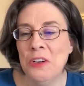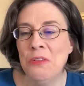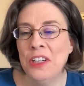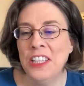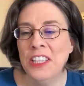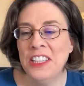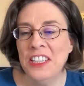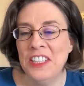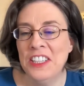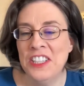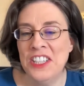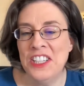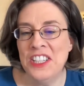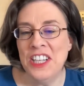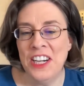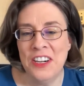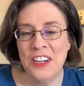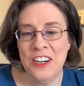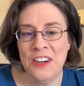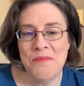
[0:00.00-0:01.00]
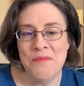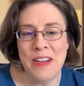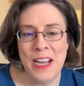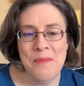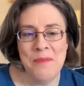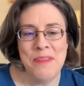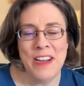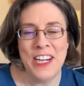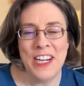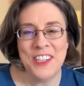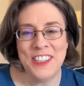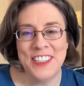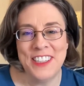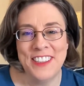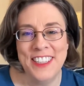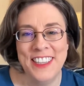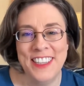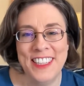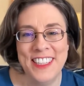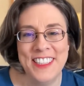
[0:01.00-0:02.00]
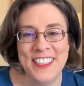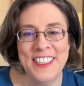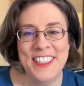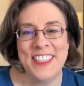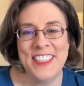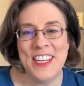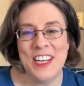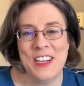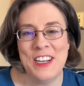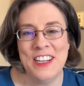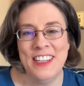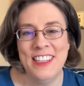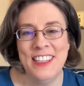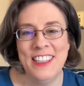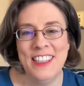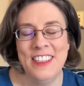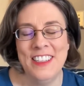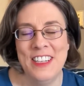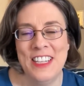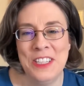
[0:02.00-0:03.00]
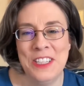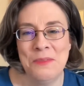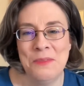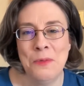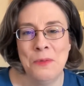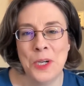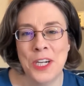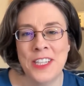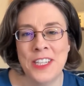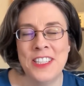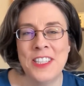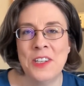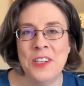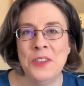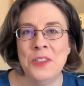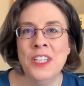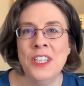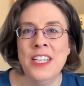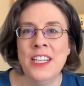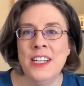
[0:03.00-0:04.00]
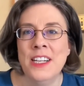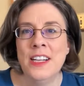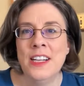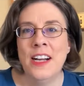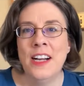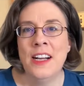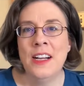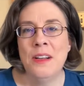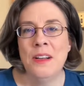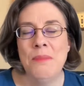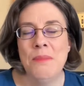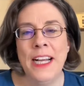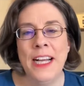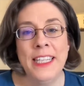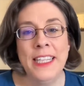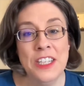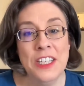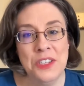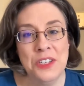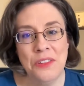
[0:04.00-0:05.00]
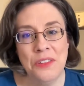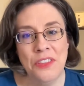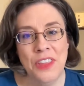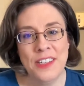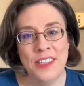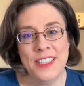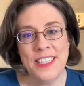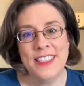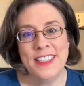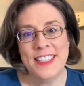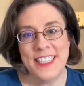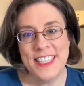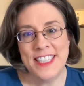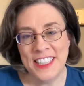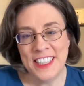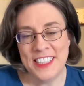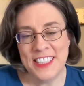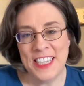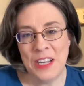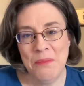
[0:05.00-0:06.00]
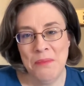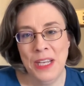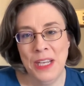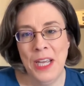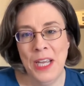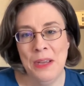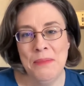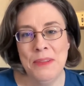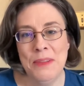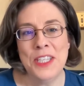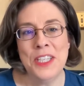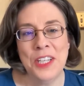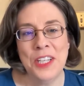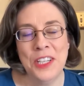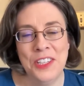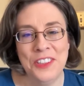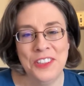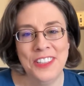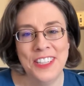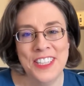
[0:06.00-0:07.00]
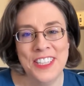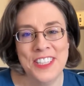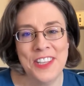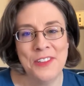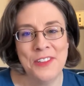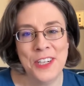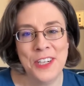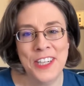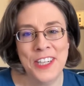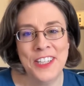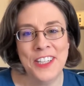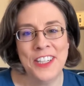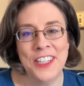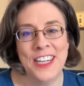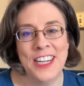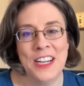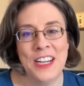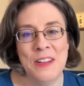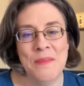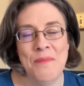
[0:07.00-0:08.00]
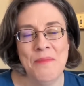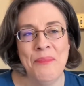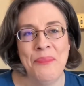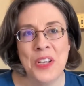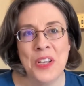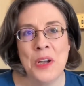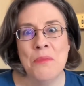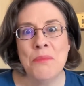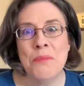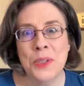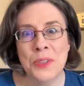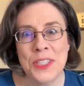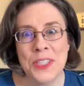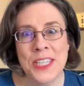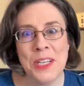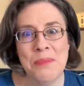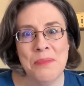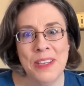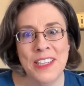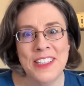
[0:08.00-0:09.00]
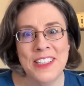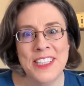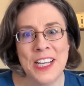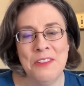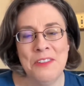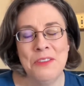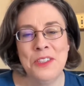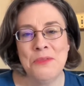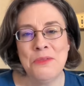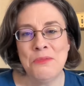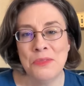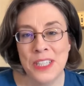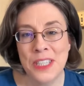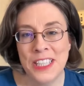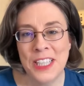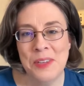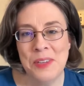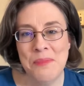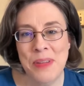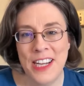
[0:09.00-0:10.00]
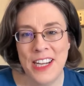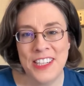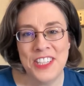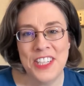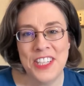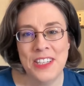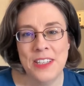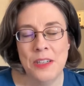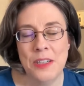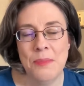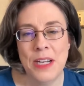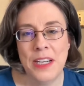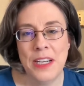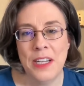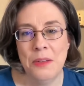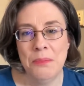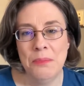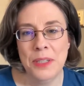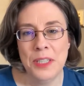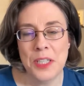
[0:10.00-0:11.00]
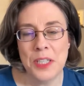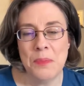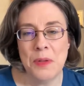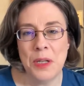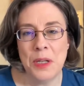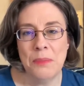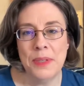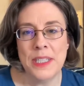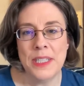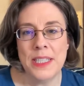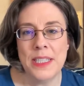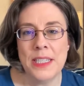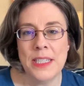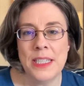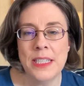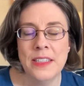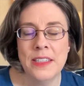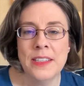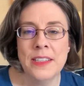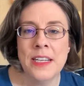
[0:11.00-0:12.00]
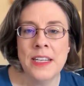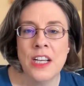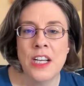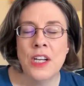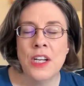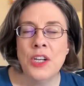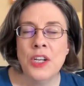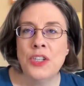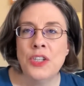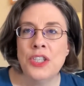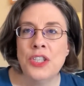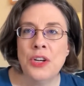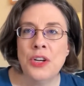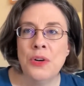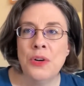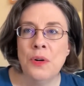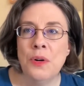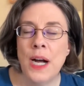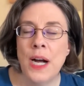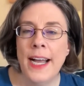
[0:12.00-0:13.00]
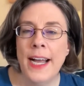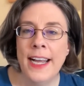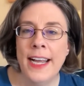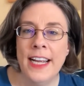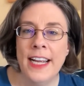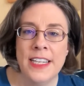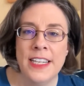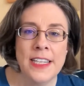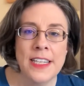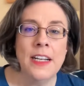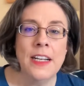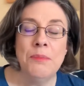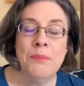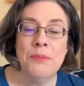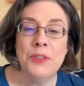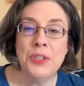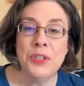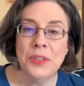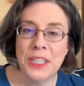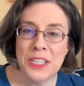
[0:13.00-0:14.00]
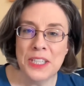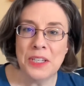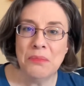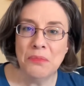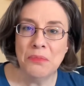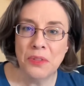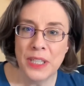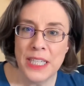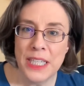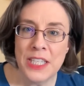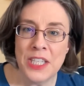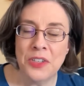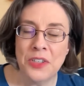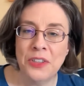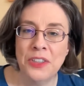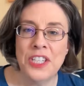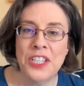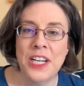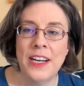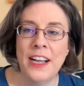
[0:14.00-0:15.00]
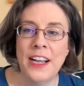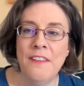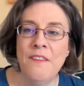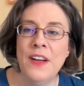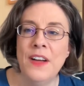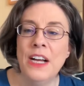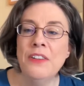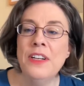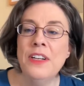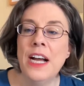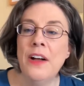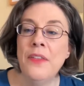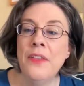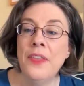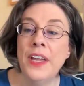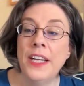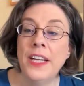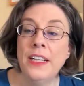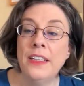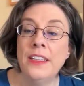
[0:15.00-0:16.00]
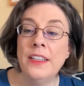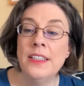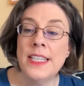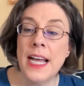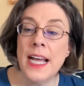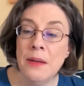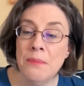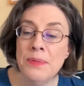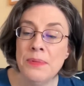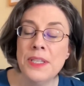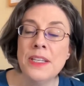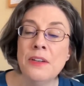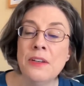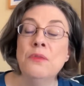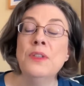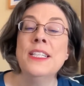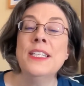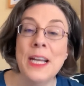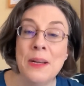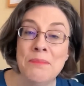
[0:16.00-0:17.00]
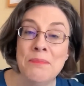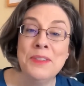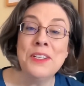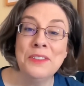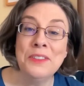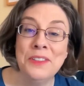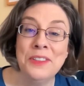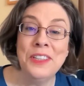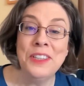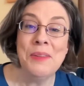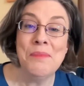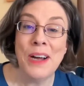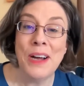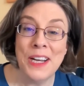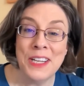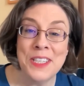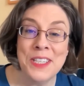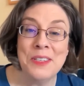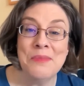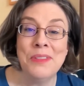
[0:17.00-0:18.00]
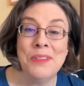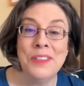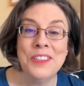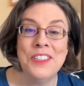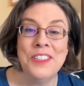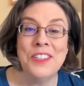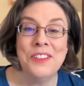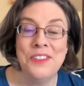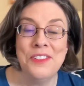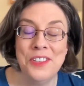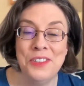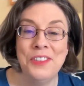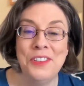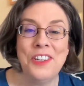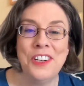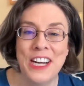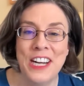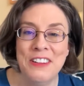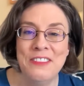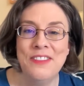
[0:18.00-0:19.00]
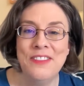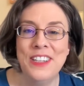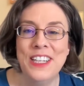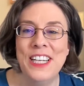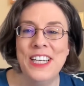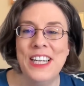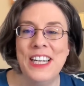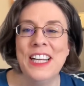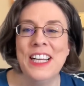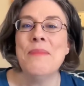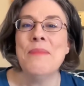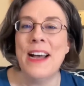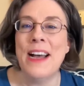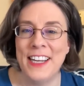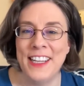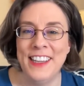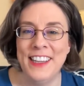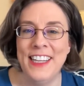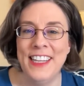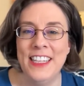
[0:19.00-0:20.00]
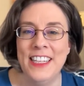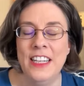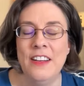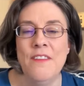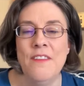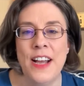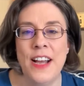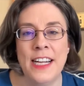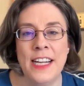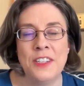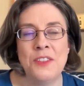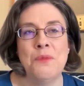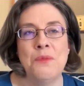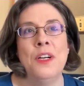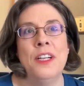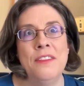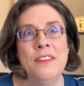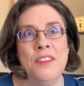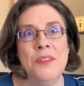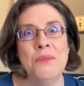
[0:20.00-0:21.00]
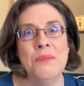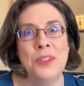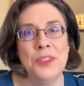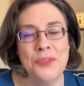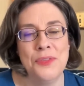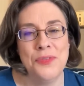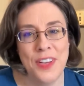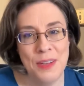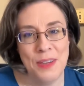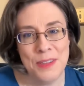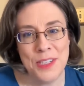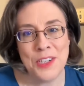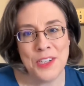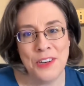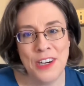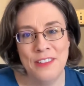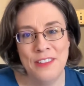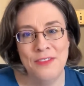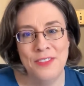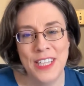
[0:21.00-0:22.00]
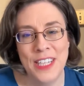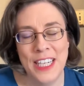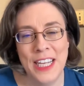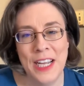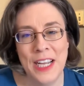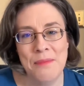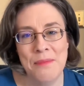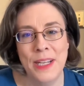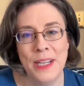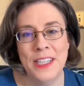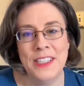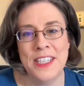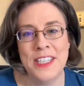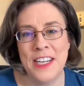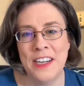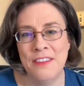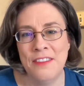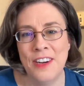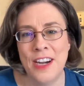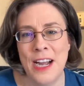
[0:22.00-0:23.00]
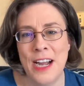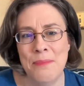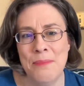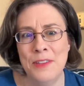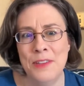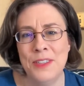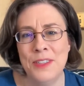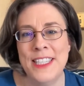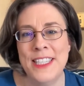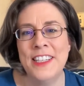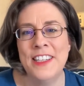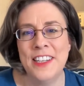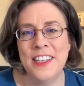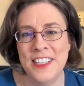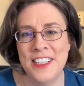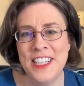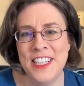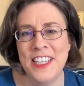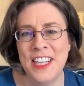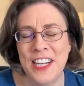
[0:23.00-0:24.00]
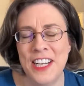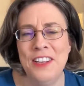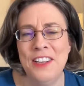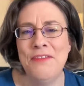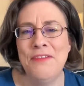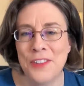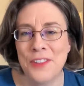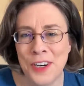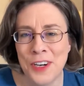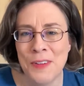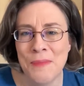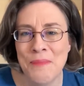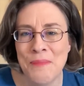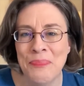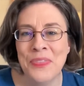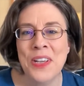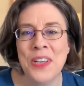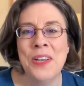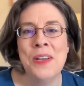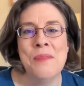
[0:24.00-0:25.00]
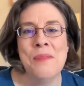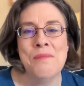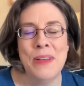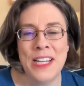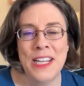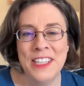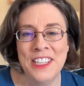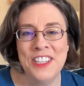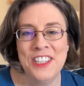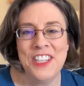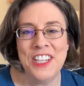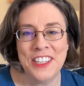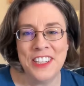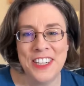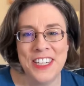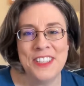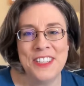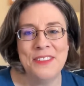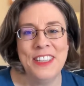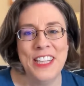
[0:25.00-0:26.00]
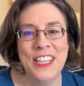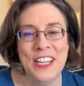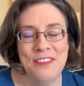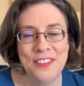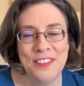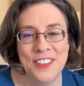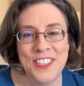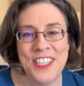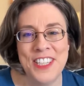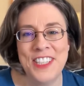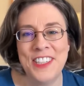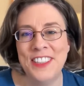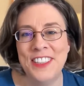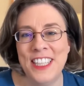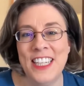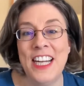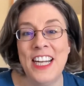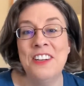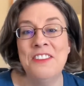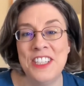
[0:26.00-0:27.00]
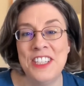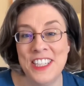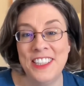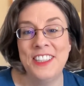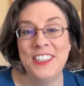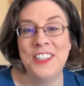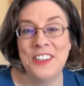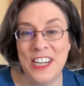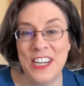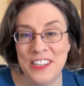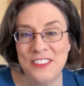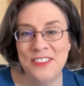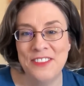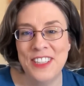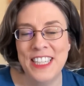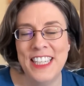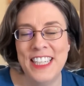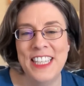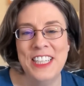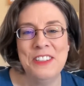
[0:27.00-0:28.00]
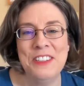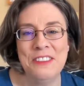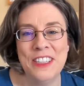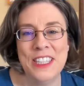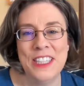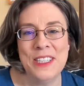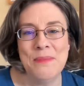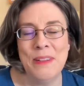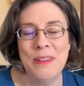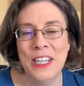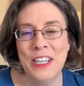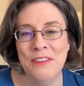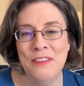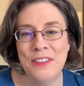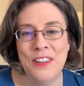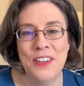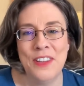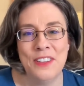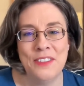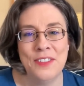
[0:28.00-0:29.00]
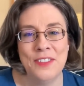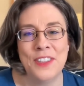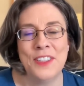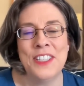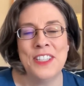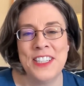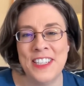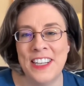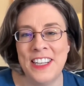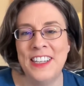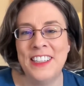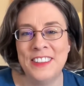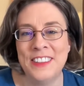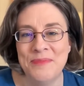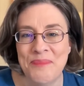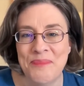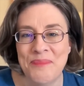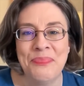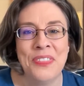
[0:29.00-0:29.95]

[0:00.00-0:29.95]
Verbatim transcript: to quickly share my background in this uh, in this work. So uh, back in 2006, I became a securities lawyer um, mostly because I was really passionate about helping small businesses. So I ended up doing some research and I found out that it is abs- it was absolutely possible to do crowdfunding back then. In fact, one of the most famous crowdfunding campaigns that ever happened was in 1984. Ben and Jerry's, when they first started out, did crowdfunding to raise money for their first uh,